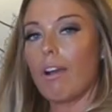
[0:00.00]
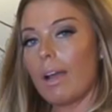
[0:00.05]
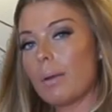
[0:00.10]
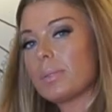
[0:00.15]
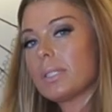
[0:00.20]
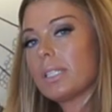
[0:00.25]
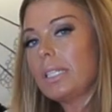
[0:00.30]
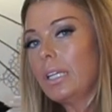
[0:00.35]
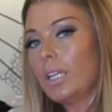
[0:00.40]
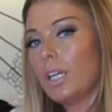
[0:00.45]
are
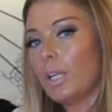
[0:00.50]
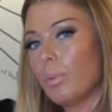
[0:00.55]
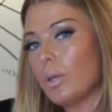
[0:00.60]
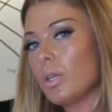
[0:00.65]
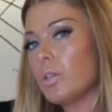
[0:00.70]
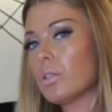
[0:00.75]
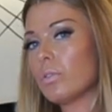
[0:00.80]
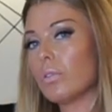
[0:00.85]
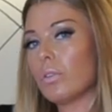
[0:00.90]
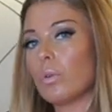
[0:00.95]
absolutely
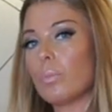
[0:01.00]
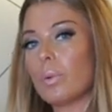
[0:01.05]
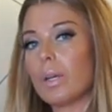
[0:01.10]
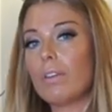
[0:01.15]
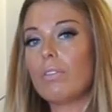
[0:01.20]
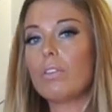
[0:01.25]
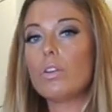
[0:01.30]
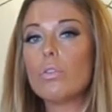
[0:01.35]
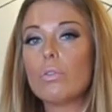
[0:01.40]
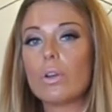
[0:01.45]
beautiful, but
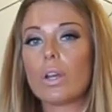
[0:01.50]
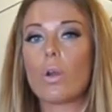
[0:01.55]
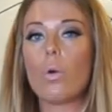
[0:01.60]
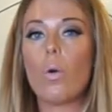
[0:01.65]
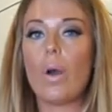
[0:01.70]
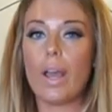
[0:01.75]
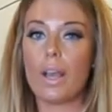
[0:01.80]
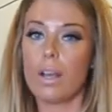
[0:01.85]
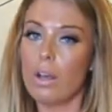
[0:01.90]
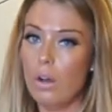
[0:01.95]
if you're in
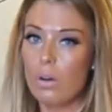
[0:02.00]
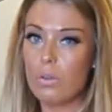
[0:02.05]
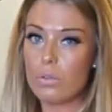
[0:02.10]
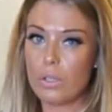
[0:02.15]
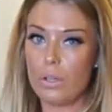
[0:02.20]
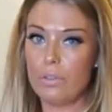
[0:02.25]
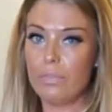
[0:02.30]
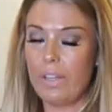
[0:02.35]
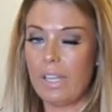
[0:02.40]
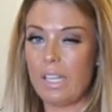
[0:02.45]
quite a
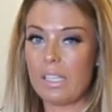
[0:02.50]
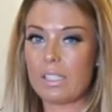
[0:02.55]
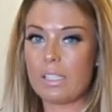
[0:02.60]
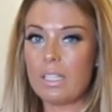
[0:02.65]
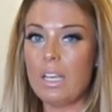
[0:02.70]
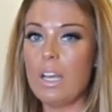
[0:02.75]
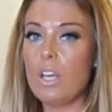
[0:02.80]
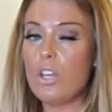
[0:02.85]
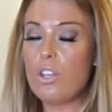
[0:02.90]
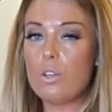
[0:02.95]
cold office,
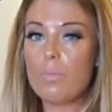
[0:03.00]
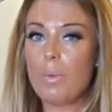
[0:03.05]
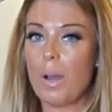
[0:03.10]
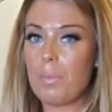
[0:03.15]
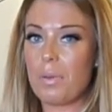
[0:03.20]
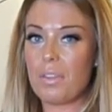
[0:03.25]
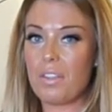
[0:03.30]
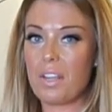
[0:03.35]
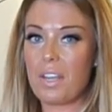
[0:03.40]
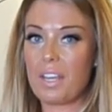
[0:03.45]
you might
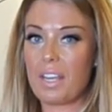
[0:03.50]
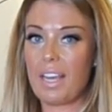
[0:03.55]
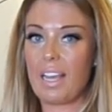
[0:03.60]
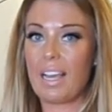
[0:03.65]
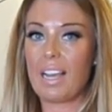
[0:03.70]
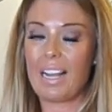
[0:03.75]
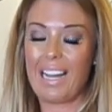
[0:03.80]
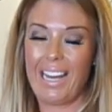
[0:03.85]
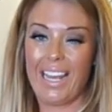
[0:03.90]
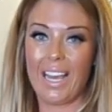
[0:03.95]
be
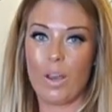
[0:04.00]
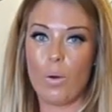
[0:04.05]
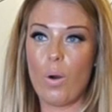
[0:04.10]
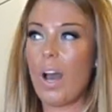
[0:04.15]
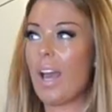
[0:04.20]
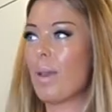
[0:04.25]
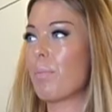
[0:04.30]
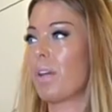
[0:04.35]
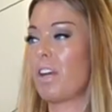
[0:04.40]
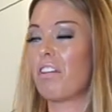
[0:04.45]
thinking, Cleo,
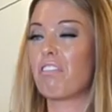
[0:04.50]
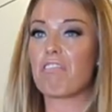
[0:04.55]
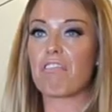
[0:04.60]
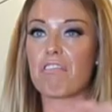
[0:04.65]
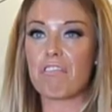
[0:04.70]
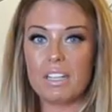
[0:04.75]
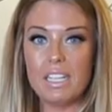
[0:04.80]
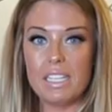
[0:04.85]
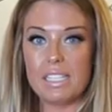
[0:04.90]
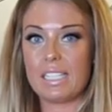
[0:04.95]
I'm going to
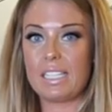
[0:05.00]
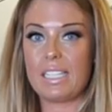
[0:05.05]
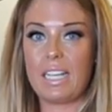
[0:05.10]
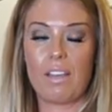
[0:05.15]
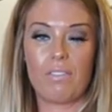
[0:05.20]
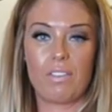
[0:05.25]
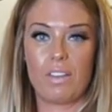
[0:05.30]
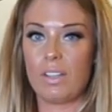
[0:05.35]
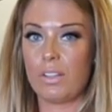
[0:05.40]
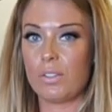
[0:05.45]
freeze to
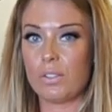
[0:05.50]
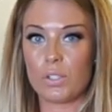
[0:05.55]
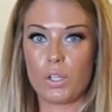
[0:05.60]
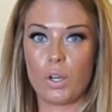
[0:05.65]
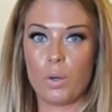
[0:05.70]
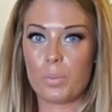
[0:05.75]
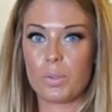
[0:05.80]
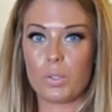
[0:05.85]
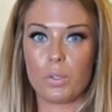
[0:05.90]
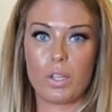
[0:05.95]
death in those
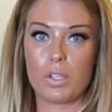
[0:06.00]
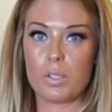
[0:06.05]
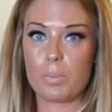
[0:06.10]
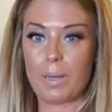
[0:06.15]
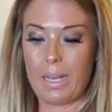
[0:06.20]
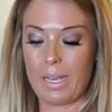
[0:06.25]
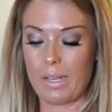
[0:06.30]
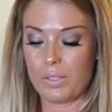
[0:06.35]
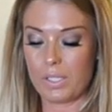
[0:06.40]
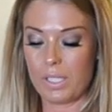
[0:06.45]
tops or those
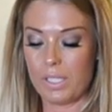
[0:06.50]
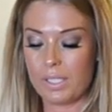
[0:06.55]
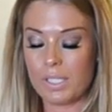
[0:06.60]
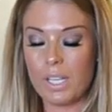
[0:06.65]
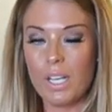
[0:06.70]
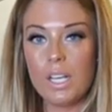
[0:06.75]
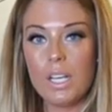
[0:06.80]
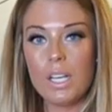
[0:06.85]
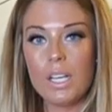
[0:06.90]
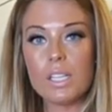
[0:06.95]
blouses.
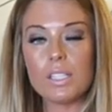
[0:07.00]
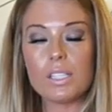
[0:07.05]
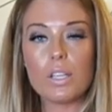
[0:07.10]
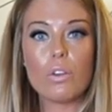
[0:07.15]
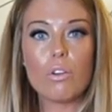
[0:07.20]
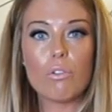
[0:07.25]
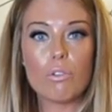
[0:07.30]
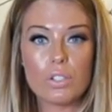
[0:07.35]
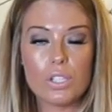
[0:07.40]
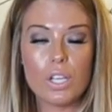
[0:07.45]
So
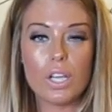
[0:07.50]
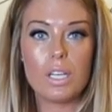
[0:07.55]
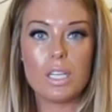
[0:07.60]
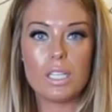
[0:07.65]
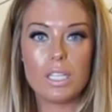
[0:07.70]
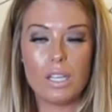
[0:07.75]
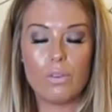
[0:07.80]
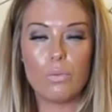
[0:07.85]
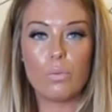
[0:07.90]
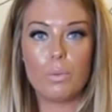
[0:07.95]
your
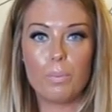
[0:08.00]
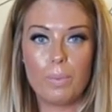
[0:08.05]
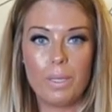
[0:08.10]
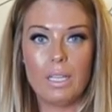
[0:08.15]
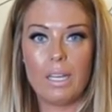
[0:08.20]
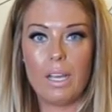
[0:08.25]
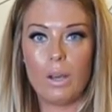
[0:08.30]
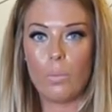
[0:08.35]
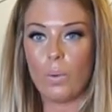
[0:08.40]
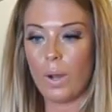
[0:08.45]
alternative would be
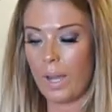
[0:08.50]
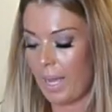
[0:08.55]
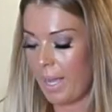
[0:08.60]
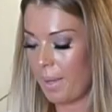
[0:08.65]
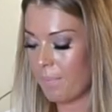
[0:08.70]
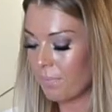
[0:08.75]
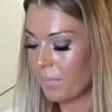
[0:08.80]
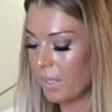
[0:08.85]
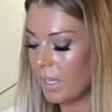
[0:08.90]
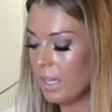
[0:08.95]

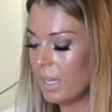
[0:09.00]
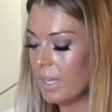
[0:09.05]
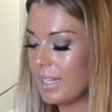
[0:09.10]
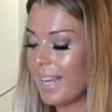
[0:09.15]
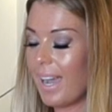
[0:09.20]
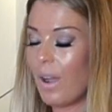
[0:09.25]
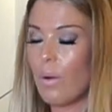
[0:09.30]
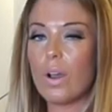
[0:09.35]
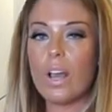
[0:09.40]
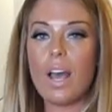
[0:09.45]
knitwear.
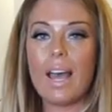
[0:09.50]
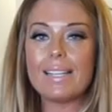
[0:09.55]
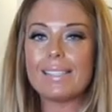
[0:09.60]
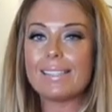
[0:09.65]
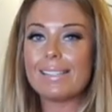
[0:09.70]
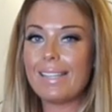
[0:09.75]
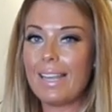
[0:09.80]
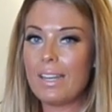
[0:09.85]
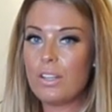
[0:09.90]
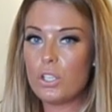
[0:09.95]
Now,
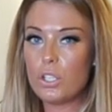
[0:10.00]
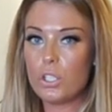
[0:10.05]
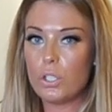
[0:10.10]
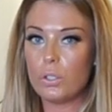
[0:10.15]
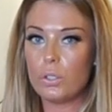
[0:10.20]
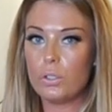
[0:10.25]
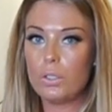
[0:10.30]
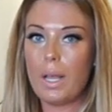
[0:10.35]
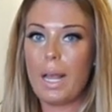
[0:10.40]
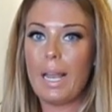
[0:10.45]

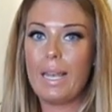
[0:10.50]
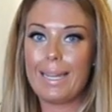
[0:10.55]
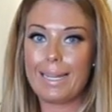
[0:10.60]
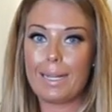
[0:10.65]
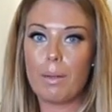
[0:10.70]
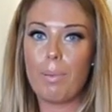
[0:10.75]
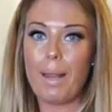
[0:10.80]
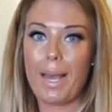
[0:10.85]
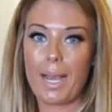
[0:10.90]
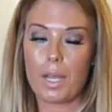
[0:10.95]
essential
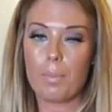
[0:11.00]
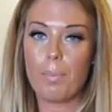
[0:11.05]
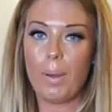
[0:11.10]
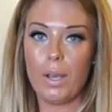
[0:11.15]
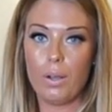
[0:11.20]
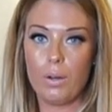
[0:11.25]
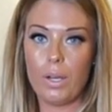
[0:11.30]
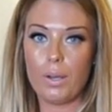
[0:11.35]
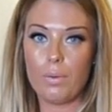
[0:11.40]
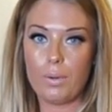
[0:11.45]
little black
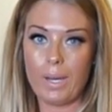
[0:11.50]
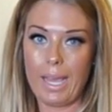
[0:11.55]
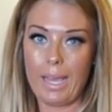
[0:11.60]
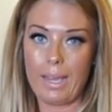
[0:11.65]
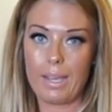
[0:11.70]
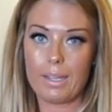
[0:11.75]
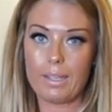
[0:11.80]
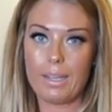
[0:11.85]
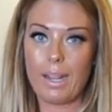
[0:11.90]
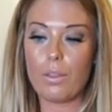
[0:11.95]
polo neck.
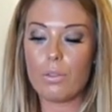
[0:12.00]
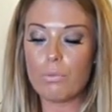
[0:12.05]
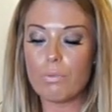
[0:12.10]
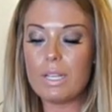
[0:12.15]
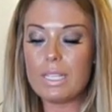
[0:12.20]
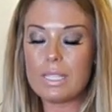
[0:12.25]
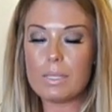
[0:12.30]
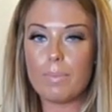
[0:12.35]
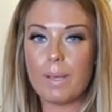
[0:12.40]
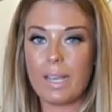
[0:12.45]
Now the
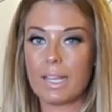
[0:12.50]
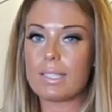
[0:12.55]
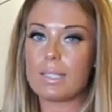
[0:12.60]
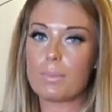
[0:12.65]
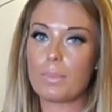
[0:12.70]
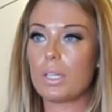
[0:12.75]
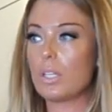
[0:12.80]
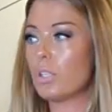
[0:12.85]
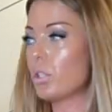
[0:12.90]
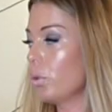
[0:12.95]
reason being is
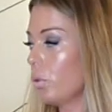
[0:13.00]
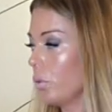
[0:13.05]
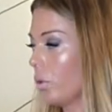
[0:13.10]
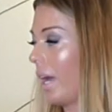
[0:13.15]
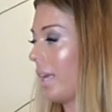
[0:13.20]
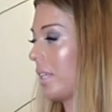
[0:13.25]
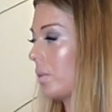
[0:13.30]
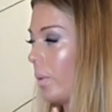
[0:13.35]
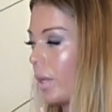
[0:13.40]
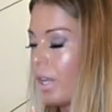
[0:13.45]
I'm going to talk,
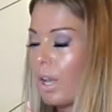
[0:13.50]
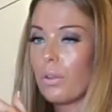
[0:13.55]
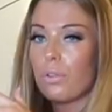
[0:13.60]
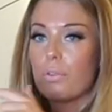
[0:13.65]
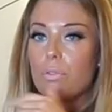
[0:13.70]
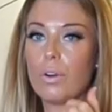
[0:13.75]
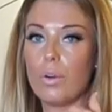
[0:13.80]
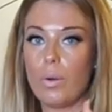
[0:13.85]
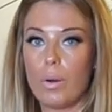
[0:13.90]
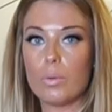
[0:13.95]
as we go
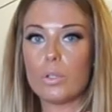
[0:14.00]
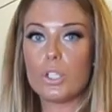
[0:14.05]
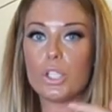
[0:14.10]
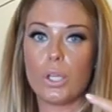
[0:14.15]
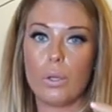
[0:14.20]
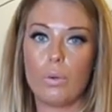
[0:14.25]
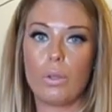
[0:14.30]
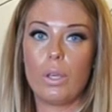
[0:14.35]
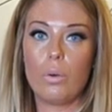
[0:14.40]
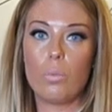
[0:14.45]
through, I will
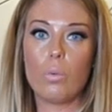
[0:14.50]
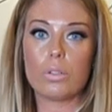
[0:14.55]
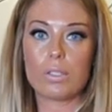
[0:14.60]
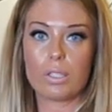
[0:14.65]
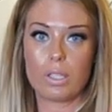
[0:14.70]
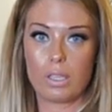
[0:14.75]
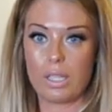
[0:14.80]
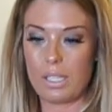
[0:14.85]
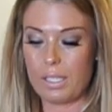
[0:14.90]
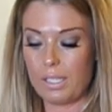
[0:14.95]
show you what
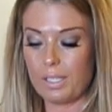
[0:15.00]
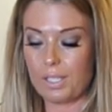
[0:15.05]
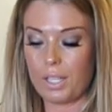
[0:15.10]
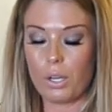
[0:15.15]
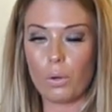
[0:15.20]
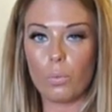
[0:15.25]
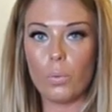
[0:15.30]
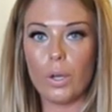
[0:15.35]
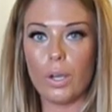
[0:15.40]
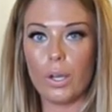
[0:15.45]
this is
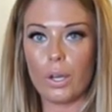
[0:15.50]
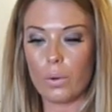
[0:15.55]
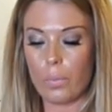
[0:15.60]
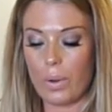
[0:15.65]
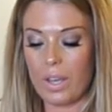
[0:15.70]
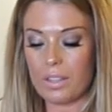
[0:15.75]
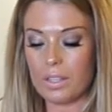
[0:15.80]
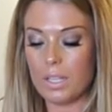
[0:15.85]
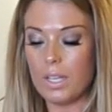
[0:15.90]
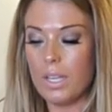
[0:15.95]
going to work
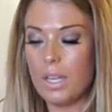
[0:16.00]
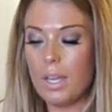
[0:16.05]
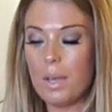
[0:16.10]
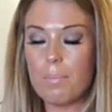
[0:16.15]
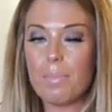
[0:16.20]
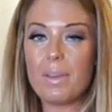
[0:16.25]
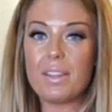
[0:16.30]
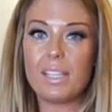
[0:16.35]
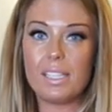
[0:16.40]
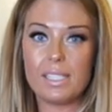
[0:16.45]
with,
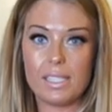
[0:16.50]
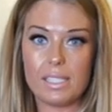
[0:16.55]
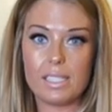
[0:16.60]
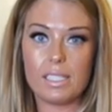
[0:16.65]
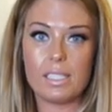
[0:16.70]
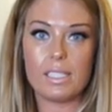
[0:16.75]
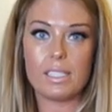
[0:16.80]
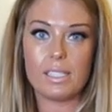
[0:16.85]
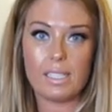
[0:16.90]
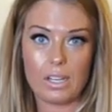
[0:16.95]
but this is
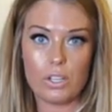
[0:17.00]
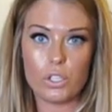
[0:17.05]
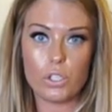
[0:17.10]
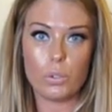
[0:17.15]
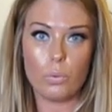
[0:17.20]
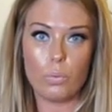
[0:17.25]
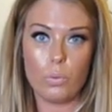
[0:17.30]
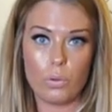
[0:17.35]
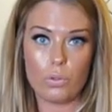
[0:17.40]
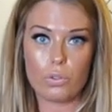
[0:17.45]
an
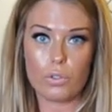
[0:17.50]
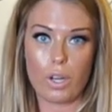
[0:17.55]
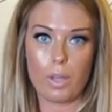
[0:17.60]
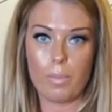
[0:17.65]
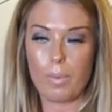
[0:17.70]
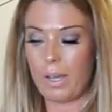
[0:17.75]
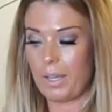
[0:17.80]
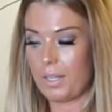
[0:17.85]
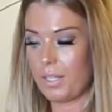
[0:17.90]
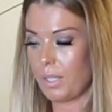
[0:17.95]
essential
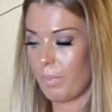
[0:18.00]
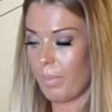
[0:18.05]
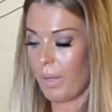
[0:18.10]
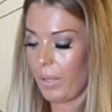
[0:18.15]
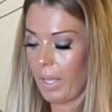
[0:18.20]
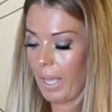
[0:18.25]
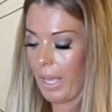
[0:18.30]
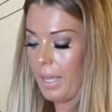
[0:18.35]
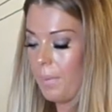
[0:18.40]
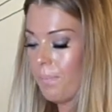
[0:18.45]
wardrobe item,
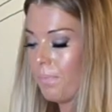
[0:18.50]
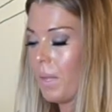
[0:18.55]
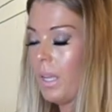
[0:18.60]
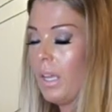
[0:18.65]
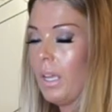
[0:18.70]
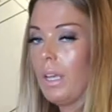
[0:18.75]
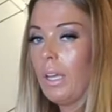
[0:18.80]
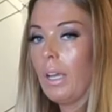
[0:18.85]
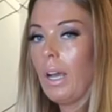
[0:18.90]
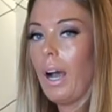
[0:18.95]
okay?
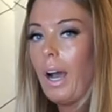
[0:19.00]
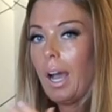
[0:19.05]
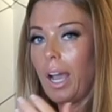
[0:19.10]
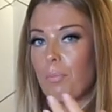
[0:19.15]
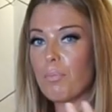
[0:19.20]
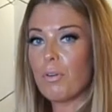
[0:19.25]
I